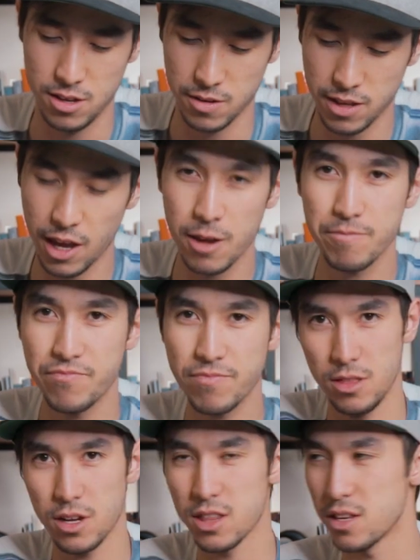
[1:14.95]
okay?
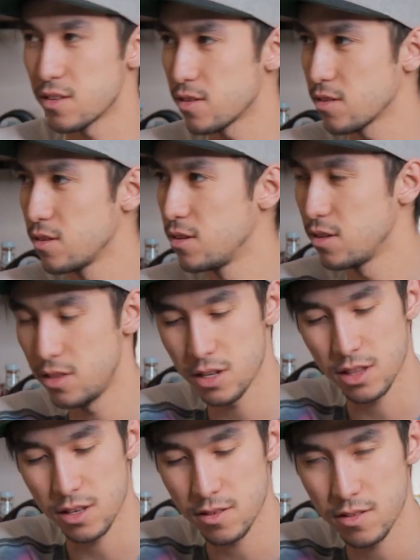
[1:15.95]
Look at this.
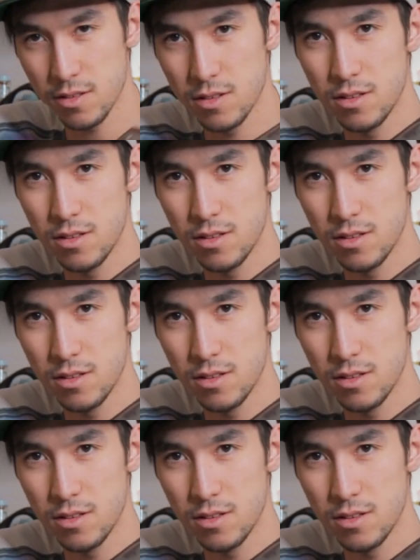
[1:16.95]
Look at this.